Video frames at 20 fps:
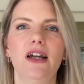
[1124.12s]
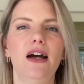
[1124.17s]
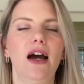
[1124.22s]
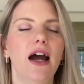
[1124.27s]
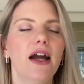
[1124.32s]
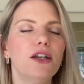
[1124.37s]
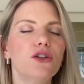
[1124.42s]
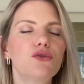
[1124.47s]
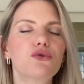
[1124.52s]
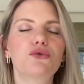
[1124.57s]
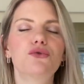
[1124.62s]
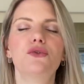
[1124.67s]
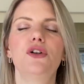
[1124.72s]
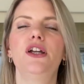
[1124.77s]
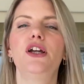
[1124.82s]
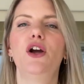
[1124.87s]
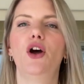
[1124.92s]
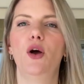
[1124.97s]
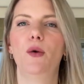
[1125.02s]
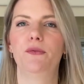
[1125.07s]
I
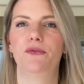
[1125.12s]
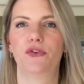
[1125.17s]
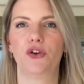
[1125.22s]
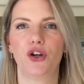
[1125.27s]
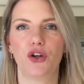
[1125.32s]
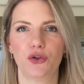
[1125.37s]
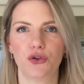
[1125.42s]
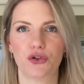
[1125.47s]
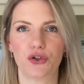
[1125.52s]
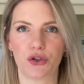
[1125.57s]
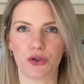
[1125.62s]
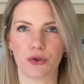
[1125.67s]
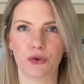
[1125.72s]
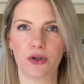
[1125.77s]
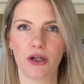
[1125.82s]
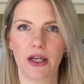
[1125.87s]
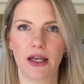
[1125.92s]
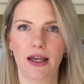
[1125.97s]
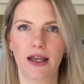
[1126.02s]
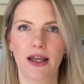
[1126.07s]
truly hope for you too
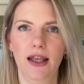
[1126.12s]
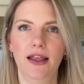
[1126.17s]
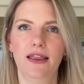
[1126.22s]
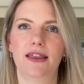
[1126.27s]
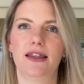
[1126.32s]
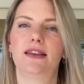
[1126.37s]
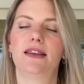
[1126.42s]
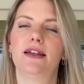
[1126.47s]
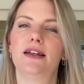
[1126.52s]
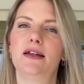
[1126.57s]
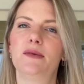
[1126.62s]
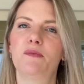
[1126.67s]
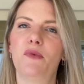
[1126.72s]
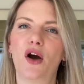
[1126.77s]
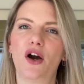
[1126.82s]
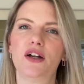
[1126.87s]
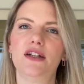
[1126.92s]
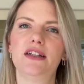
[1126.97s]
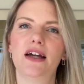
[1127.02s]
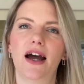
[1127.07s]
that the Lemar